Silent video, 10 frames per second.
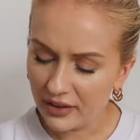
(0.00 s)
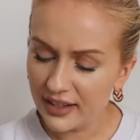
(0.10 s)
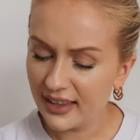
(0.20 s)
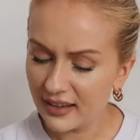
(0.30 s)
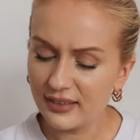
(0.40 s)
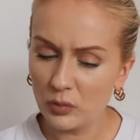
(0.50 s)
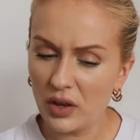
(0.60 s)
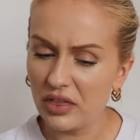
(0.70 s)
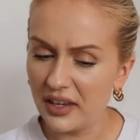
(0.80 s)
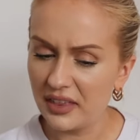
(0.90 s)
I think that's the
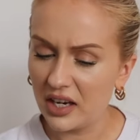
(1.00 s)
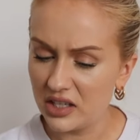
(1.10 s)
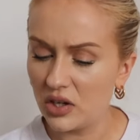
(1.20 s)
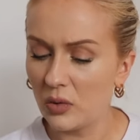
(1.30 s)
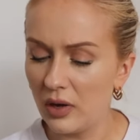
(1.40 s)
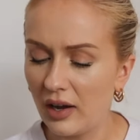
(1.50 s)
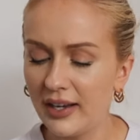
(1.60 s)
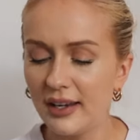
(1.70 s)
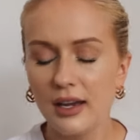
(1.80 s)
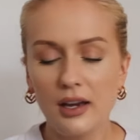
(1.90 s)
one thing that I don't
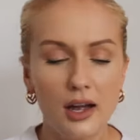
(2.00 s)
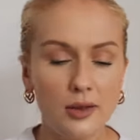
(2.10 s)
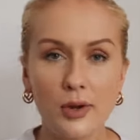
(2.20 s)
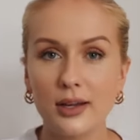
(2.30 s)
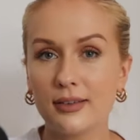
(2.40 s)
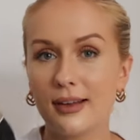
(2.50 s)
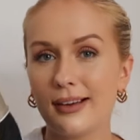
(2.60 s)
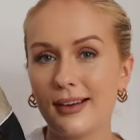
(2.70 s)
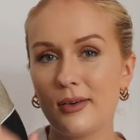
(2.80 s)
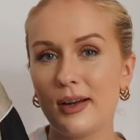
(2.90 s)
like. Otherwise, like
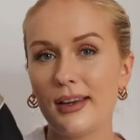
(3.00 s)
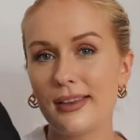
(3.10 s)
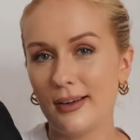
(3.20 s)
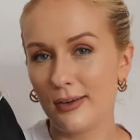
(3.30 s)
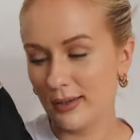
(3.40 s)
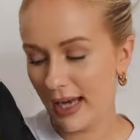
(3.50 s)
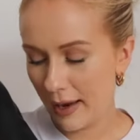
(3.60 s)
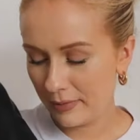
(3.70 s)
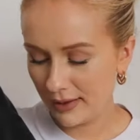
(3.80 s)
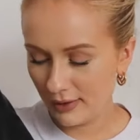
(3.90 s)
I quite like the old
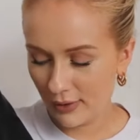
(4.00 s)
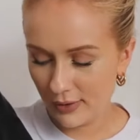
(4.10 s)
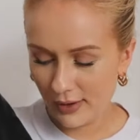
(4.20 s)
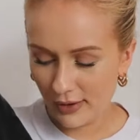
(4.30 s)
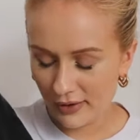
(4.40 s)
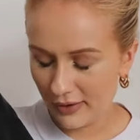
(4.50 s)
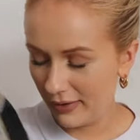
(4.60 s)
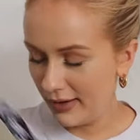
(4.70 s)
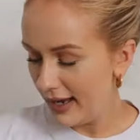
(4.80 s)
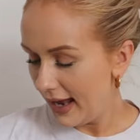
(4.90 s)
Kappa
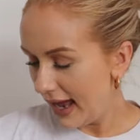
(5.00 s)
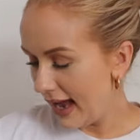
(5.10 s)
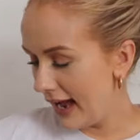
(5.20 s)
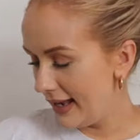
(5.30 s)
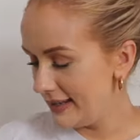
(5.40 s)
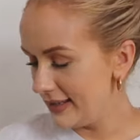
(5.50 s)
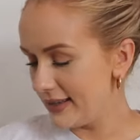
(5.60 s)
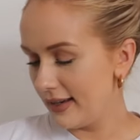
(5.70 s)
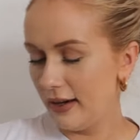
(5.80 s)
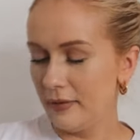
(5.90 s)
logo and
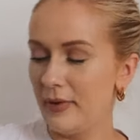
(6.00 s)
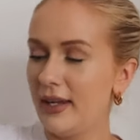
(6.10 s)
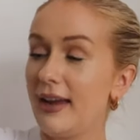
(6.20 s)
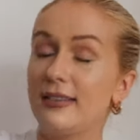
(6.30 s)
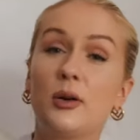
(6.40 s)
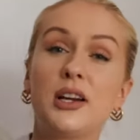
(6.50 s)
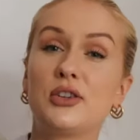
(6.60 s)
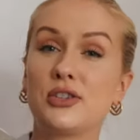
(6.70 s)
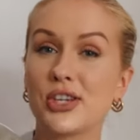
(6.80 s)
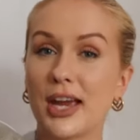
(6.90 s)
um, yeah, it's quite a
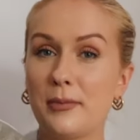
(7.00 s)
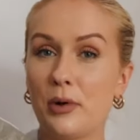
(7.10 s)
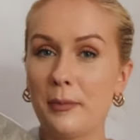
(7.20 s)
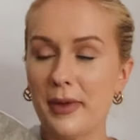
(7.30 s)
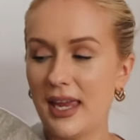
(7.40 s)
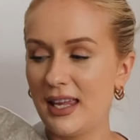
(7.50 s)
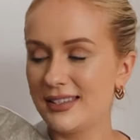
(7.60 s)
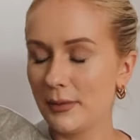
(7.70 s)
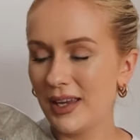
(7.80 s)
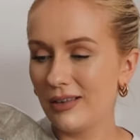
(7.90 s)
good shape on me.
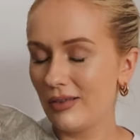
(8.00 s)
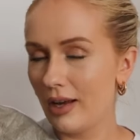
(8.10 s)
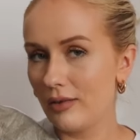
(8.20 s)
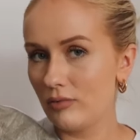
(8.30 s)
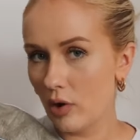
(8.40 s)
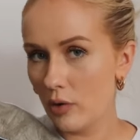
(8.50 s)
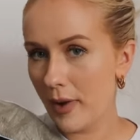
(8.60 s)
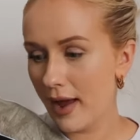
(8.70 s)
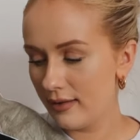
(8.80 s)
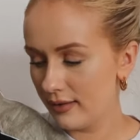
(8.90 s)
It's a bit like
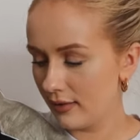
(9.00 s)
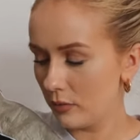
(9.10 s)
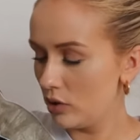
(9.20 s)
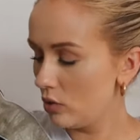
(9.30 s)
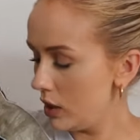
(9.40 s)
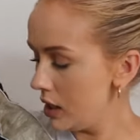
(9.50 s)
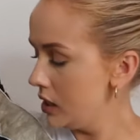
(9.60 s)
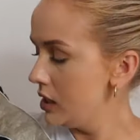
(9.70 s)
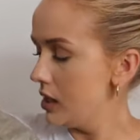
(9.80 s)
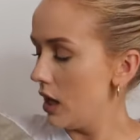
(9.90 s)
Roadman, is that what you call it?
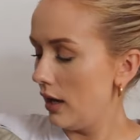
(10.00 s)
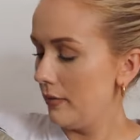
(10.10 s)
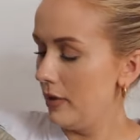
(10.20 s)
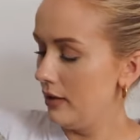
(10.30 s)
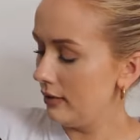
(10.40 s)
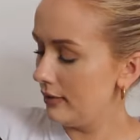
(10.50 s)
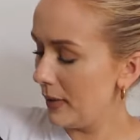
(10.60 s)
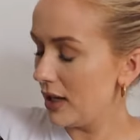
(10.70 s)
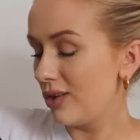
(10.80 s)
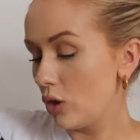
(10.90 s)
Um, it's a
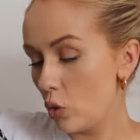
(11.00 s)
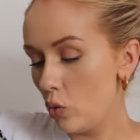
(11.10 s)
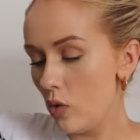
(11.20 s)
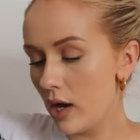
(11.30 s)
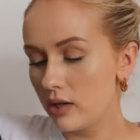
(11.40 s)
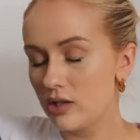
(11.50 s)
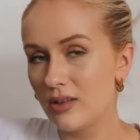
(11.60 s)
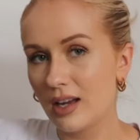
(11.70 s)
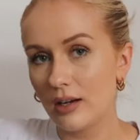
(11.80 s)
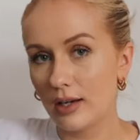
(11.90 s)
bit cool. I could do
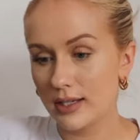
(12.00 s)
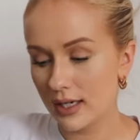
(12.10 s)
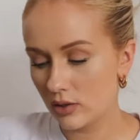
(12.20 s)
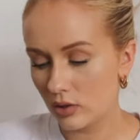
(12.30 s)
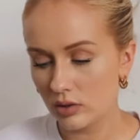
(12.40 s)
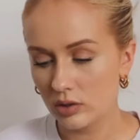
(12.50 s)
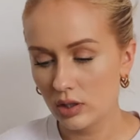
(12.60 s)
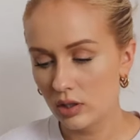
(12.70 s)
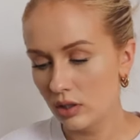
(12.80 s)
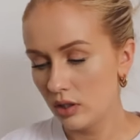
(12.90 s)
that like TikTok
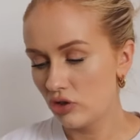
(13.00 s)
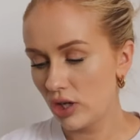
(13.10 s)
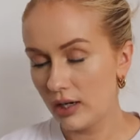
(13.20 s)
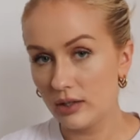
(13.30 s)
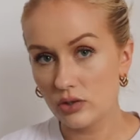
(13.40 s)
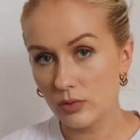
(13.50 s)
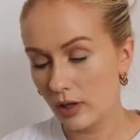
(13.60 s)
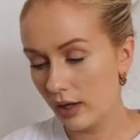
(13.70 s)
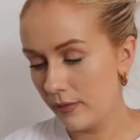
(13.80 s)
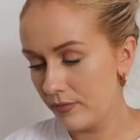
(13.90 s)
challenge
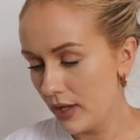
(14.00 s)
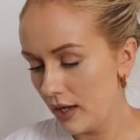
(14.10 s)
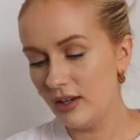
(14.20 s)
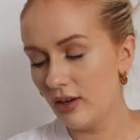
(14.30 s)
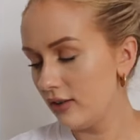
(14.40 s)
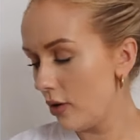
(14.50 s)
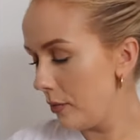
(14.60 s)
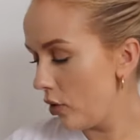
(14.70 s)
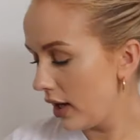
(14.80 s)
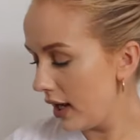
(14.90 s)
wearing it. You know, it's got
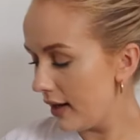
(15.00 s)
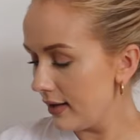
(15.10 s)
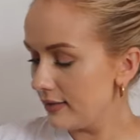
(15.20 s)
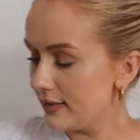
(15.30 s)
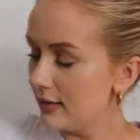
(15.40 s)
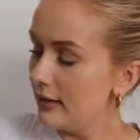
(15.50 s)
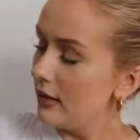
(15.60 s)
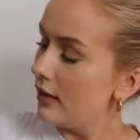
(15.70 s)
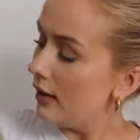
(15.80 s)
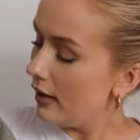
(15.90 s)
pockets.
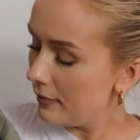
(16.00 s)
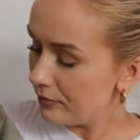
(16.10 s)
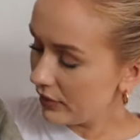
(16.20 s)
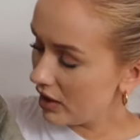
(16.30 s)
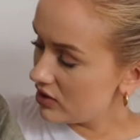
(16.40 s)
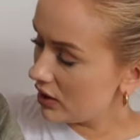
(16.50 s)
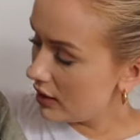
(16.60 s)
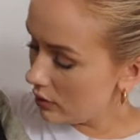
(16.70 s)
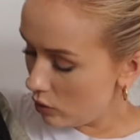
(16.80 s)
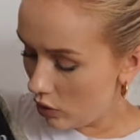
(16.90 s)
Um, I stuck it
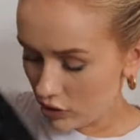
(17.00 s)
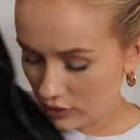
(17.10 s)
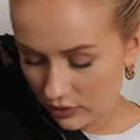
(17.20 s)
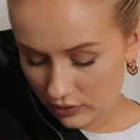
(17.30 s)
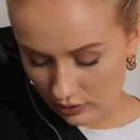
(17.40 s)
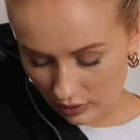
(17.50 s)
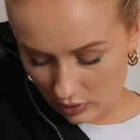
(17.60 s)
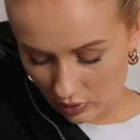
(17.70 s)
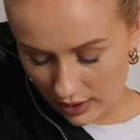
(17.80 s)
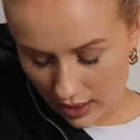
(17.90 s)
in the wash as soon as I
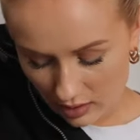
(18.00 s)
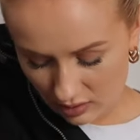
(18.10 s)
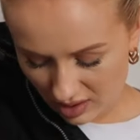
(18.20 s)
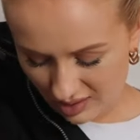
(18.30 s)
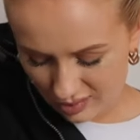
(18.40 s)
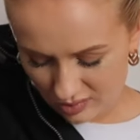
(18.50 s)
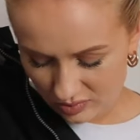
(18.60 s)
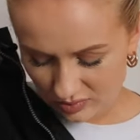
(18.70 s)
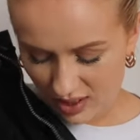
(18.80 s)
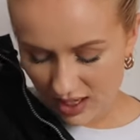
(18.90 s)
got it. Oh,
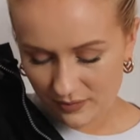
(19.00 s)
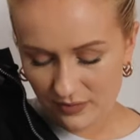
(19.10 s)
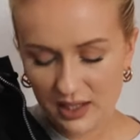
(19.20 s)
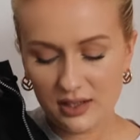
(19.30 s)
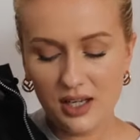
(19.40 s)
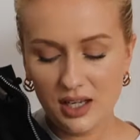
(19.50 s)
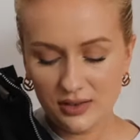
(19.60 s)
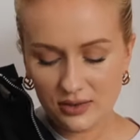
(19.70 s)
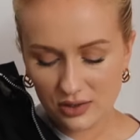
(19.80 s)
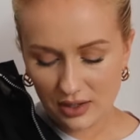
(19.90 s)
yeah, this,
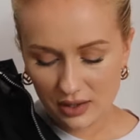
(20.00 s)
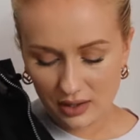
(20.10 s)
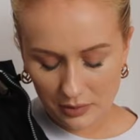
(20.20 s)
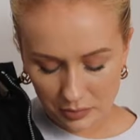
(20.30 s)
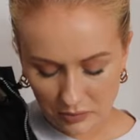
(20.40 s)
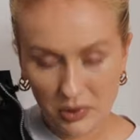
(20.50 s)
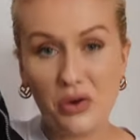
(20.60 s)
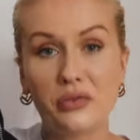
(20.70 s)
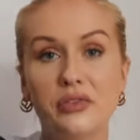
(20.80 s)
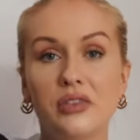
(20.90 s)
this is another thing that put me
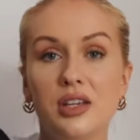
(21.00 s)
off.